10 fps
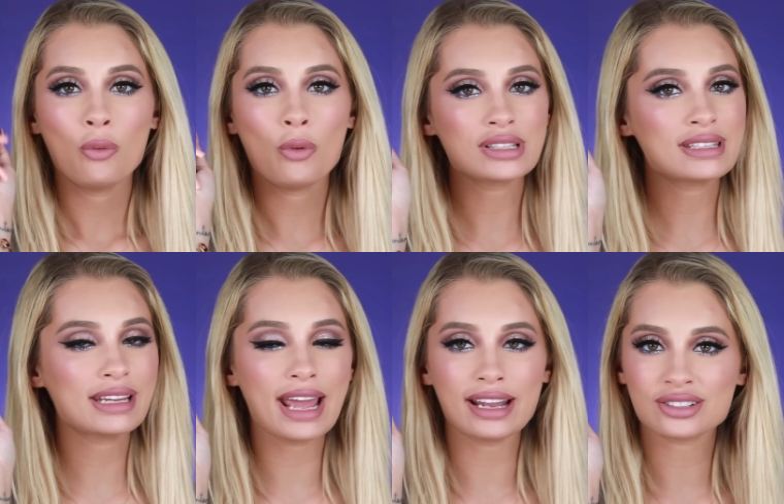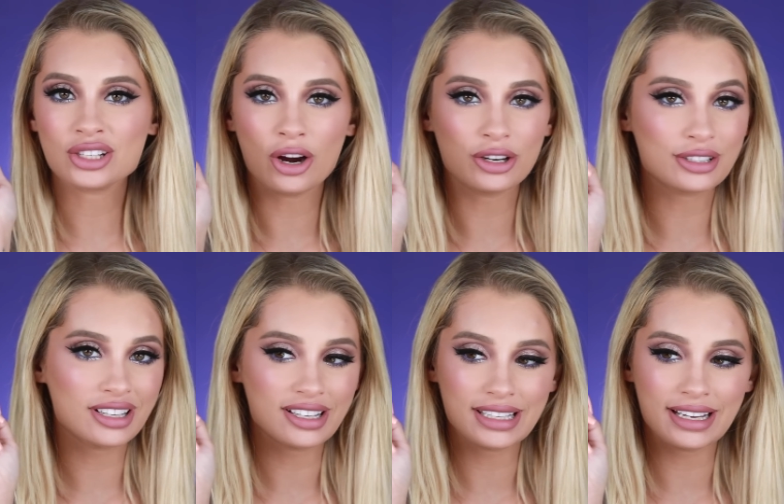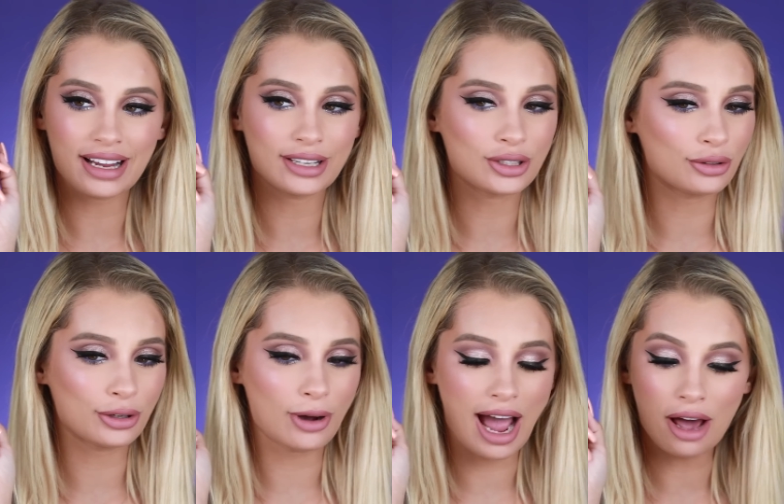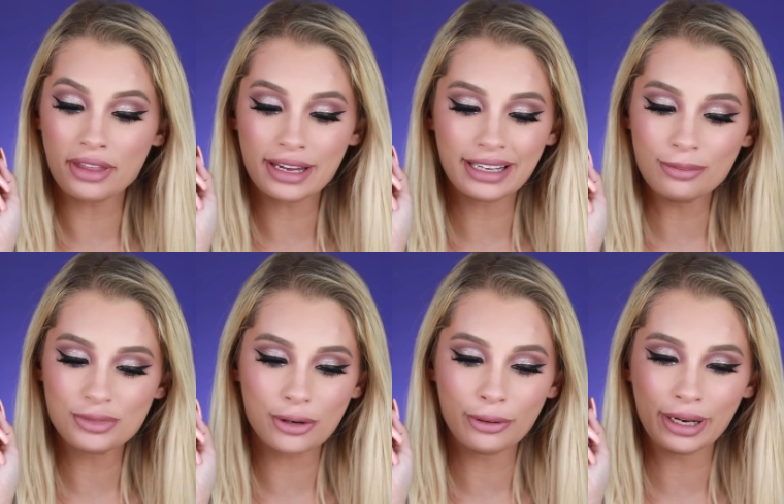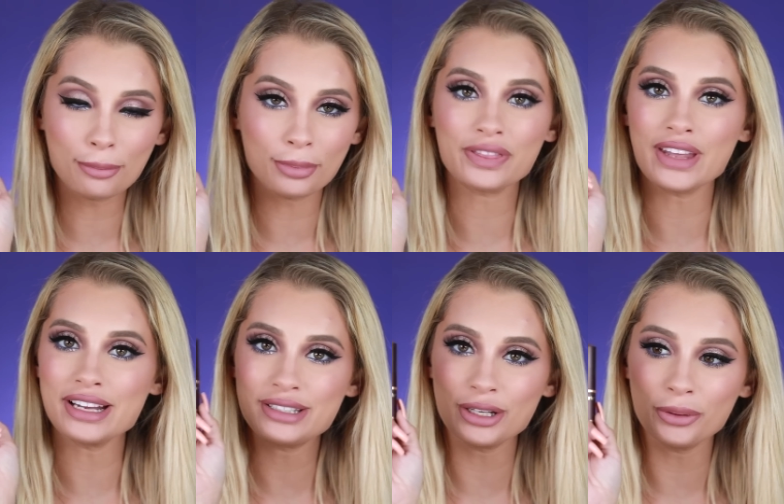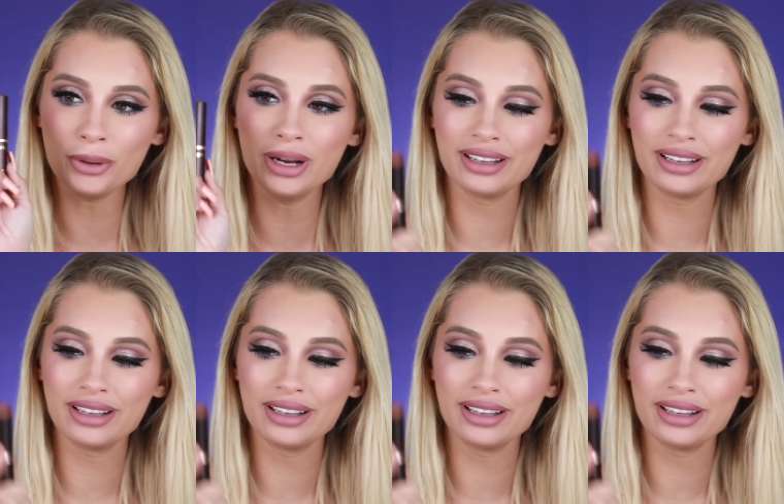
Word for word: Once again, Tarte does it. I don't know how they keep doing it, but they do.